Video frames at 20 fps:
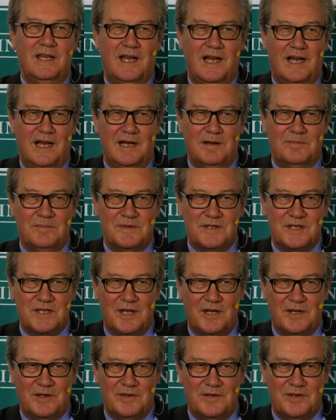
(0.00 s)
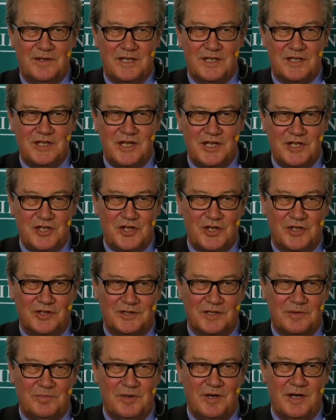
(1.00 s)
So the
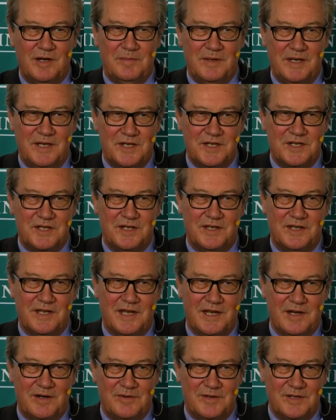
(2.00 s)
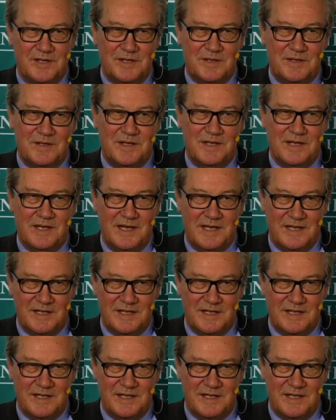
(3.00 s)
Taoiseach, the Prime Minister there, is